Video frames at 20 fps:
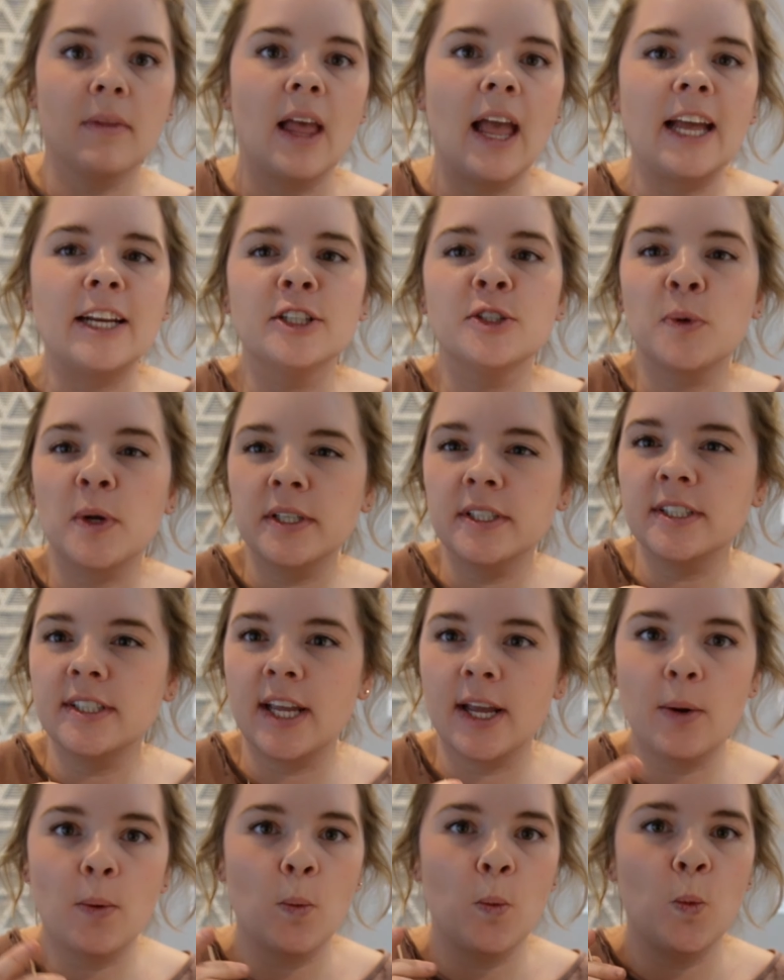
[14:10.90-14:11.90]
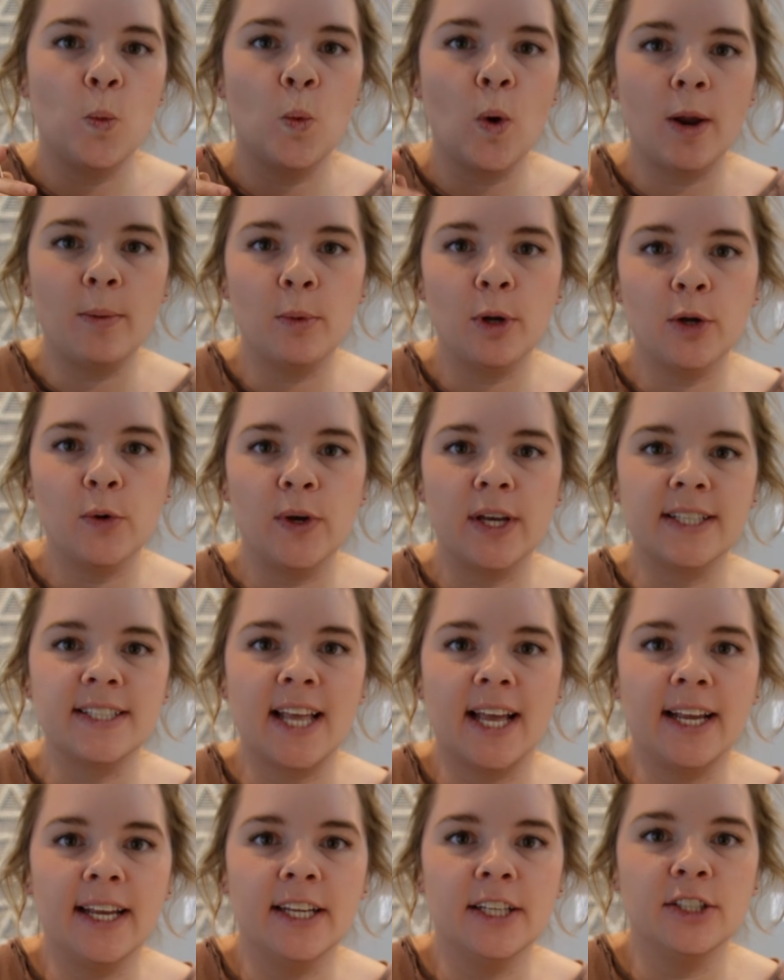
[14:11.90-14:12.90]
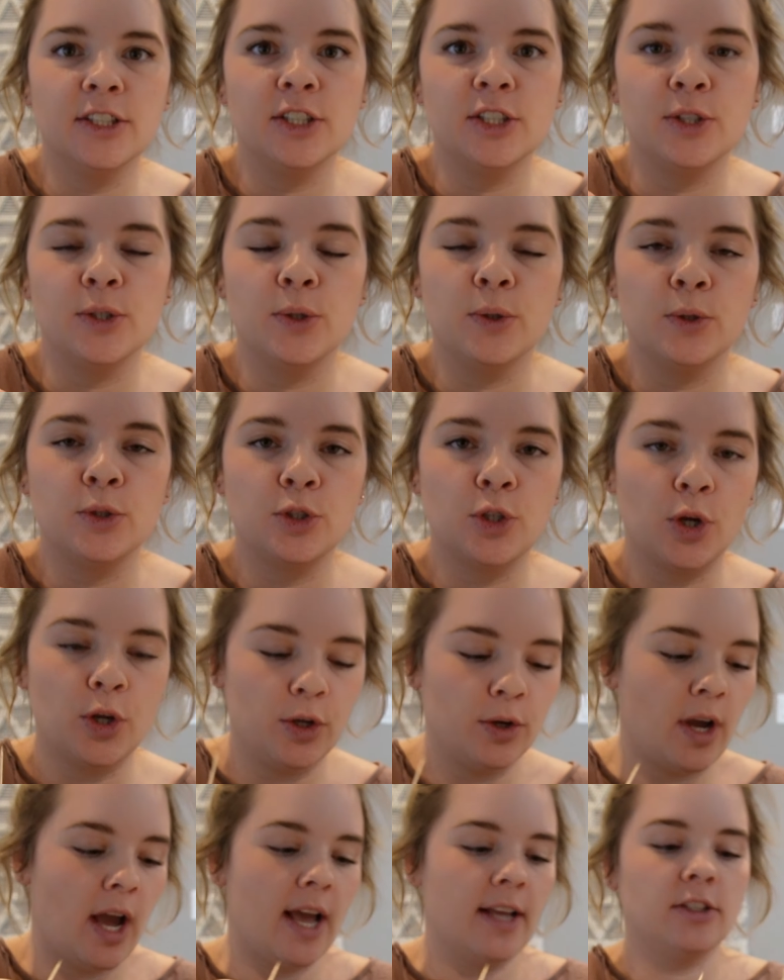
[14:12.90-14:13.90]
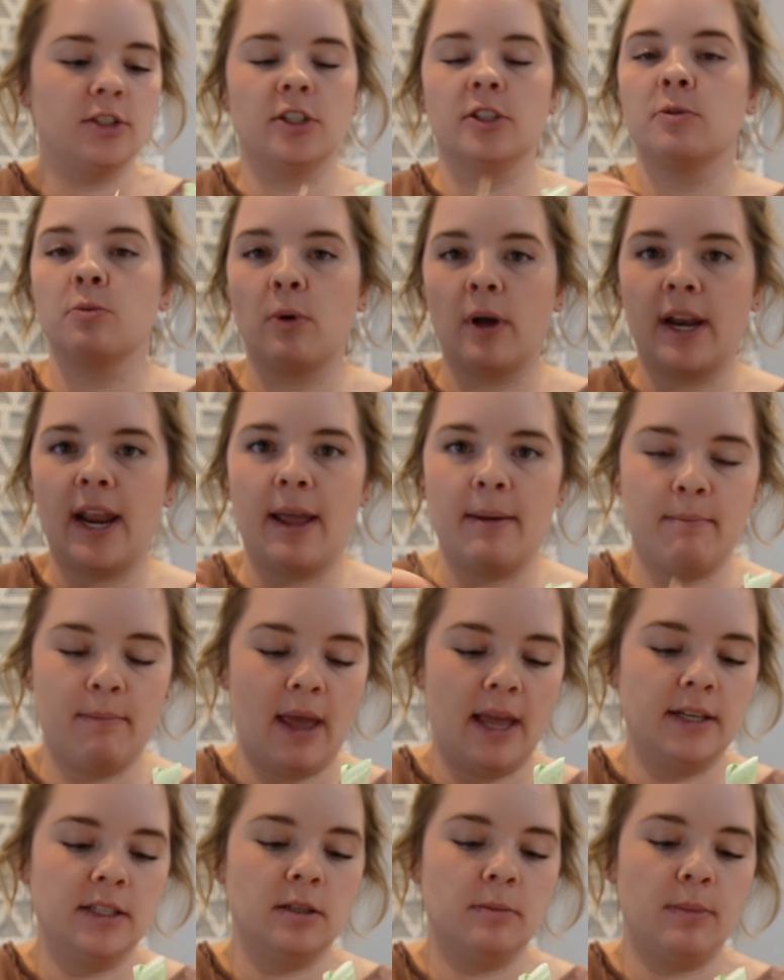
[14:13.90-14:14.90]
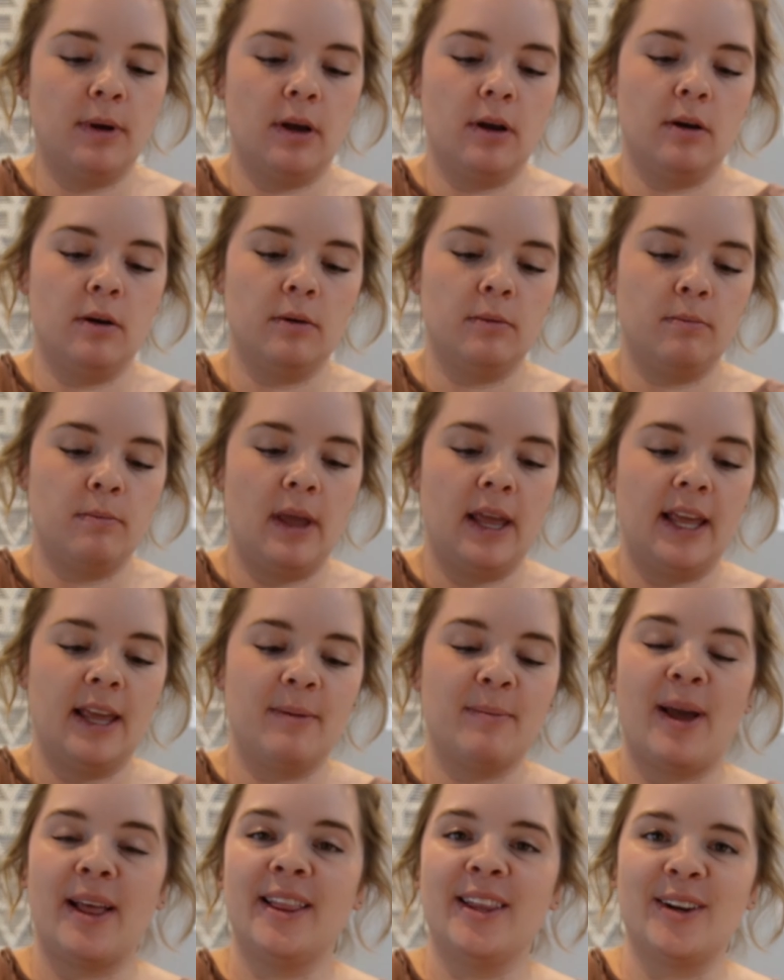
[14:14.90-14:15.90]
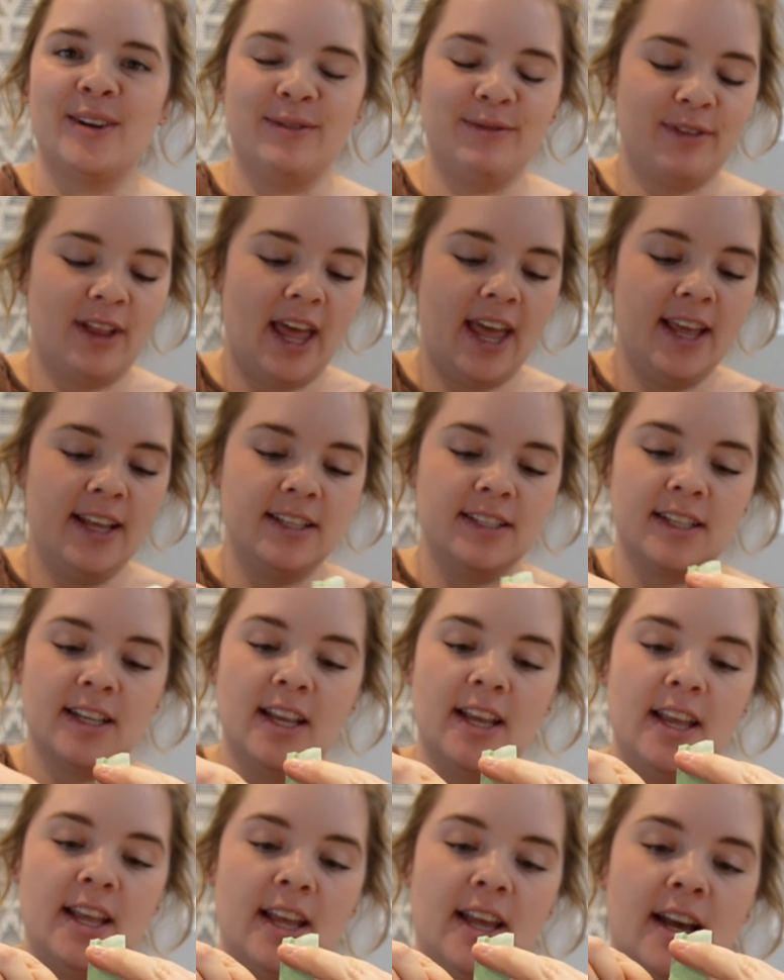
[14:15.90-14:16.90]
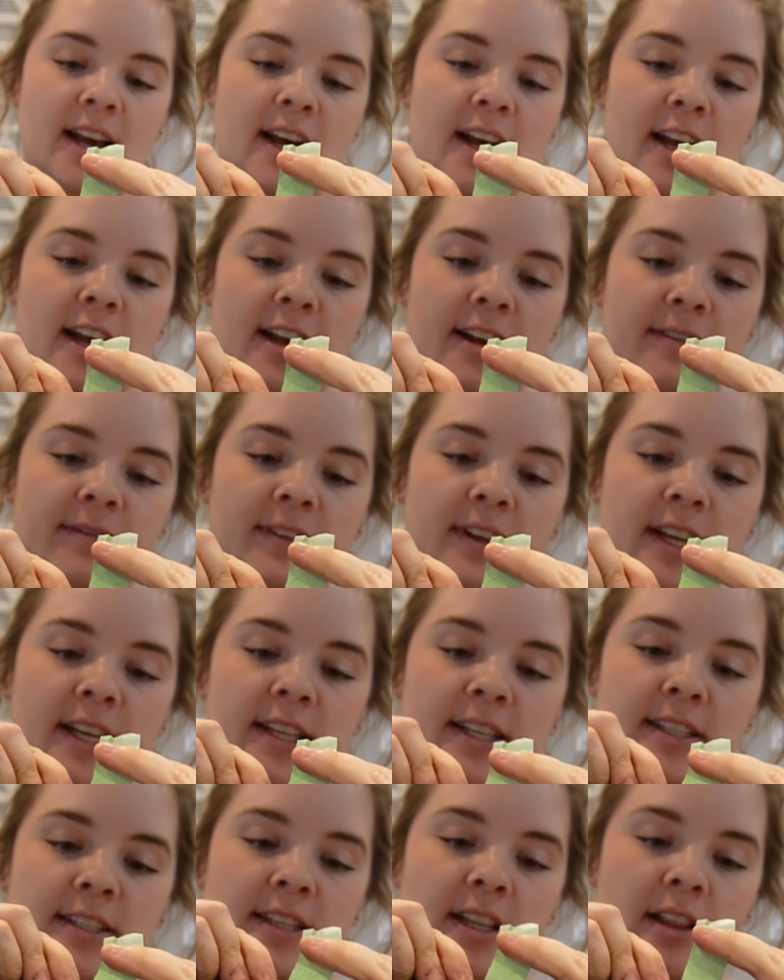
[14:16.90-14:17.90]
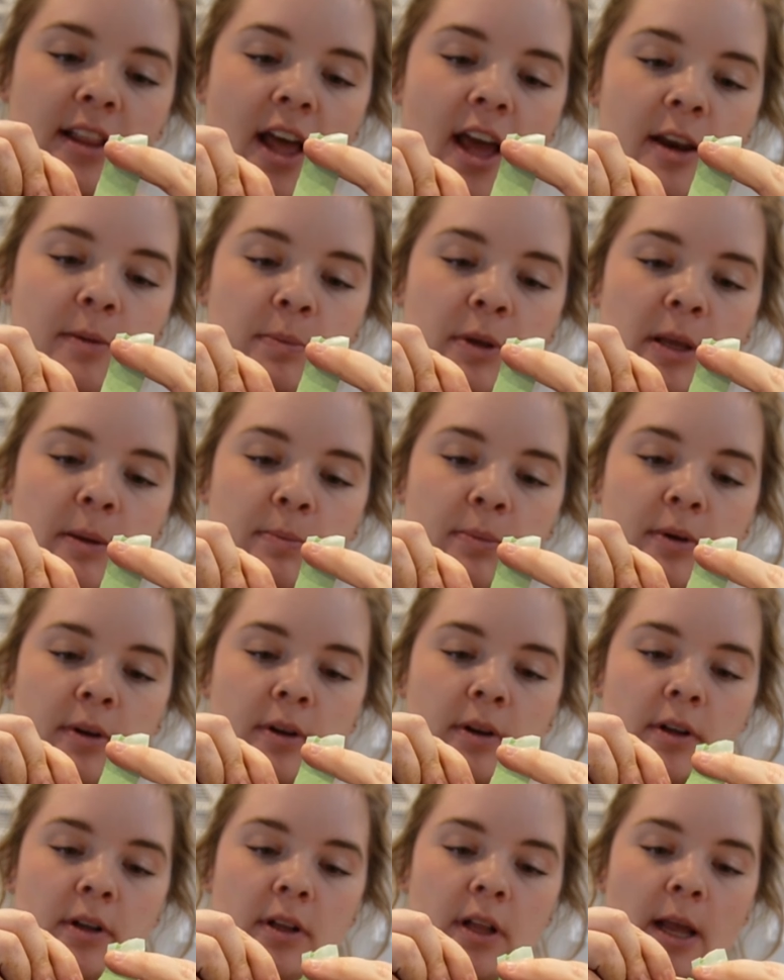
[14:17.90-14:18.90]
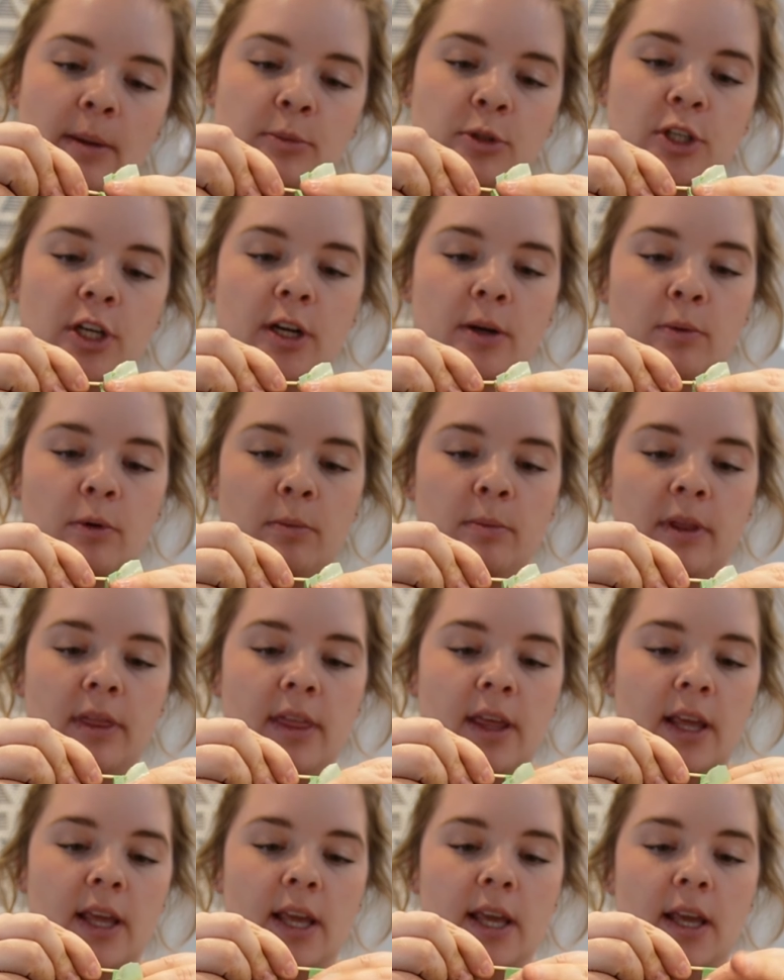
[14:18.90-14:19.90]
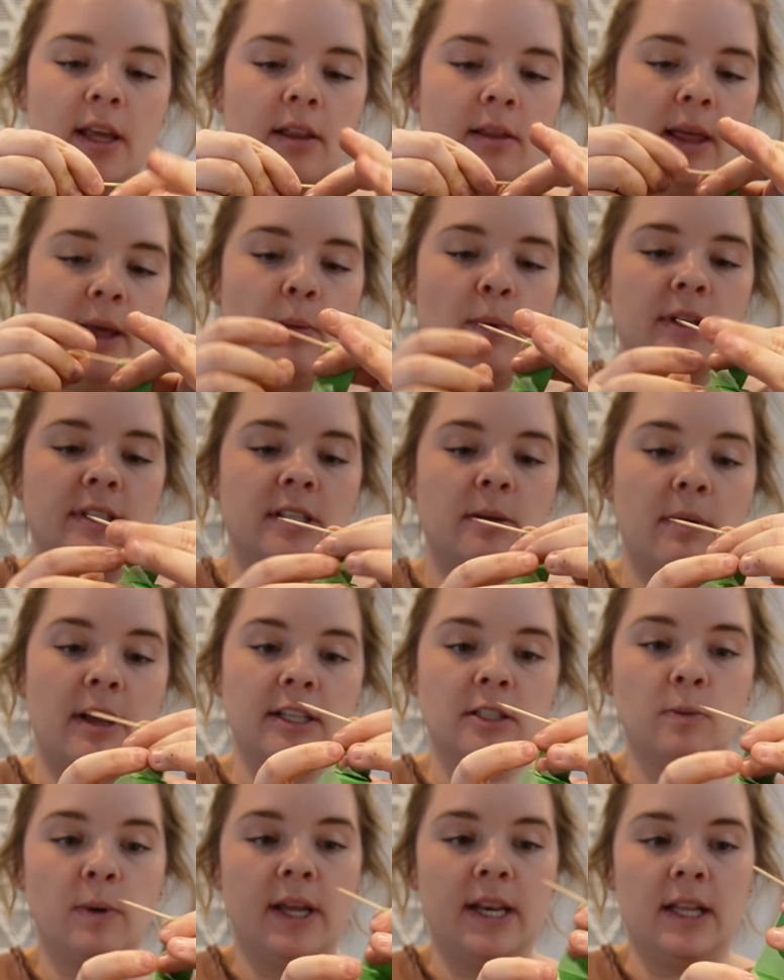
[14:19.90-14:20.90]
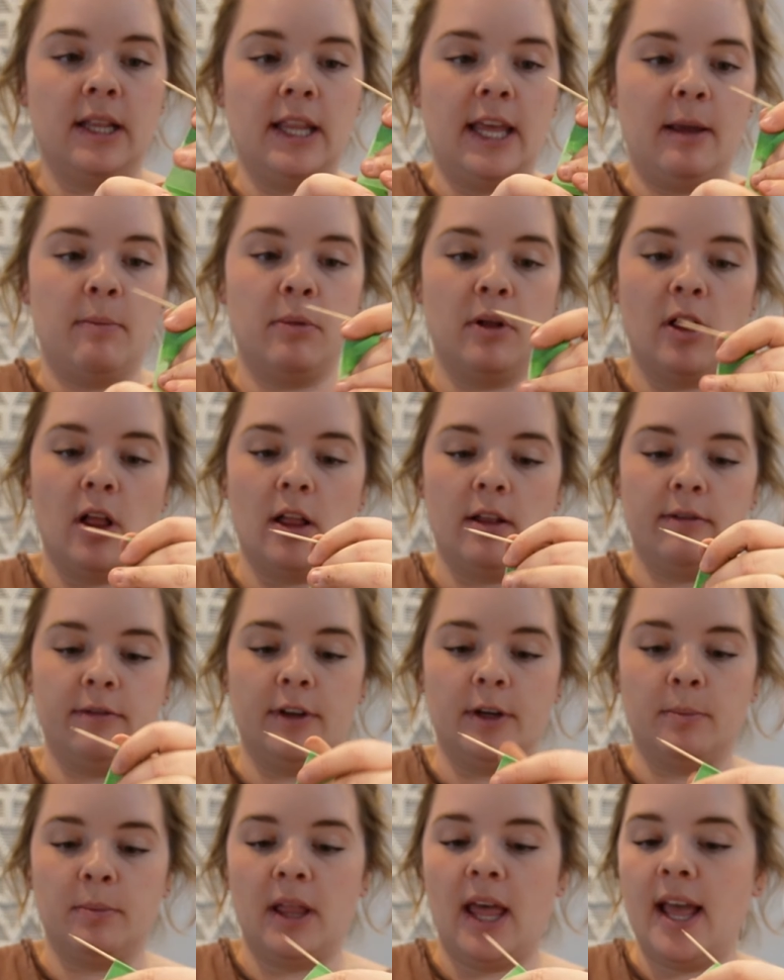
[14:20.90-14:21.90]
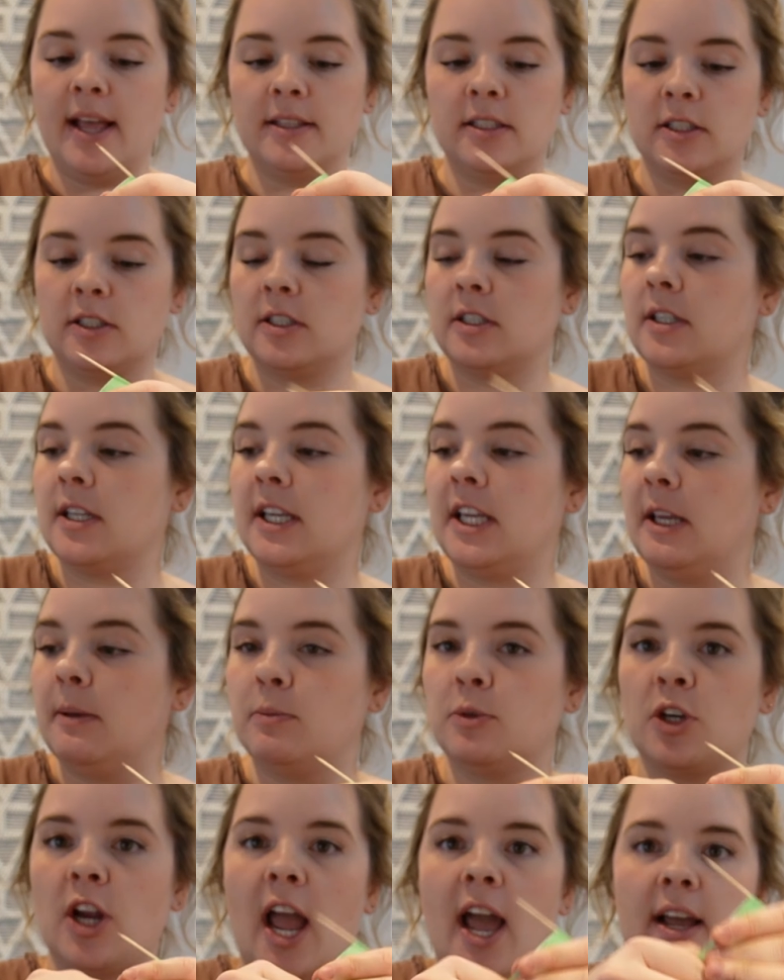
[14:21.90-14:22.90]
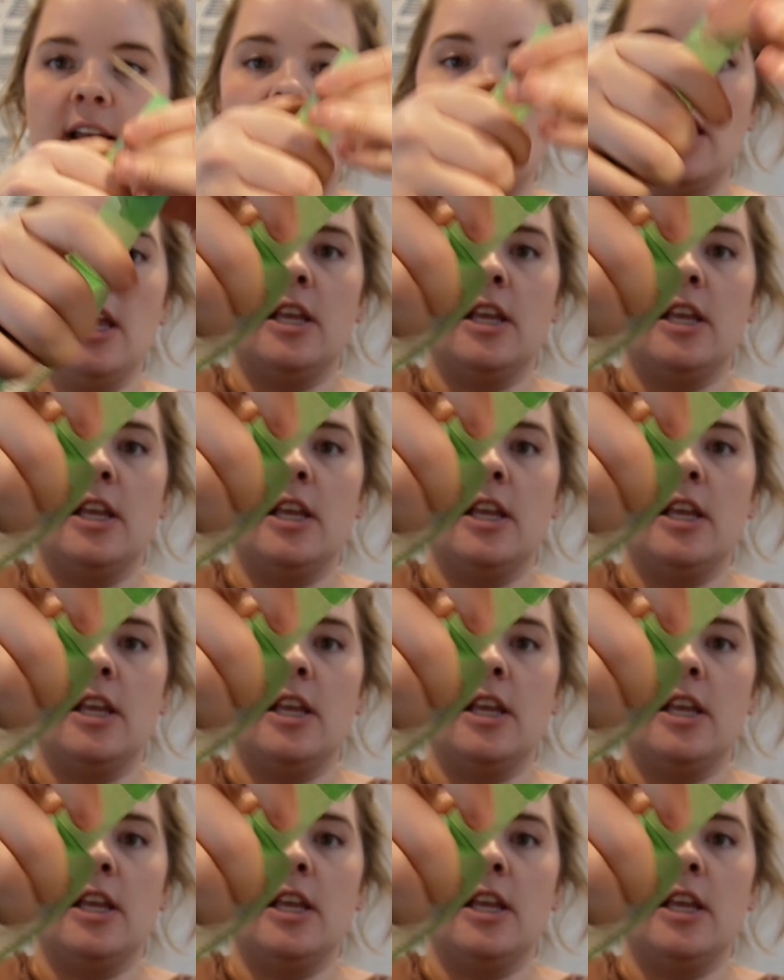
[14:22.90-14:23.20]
I just wanted to take one more quick second to show you guys just what I meant about making my little flags, because a lot of people, I'm sure, will be thinking, like, what's the best way to label all of your plants to keep track?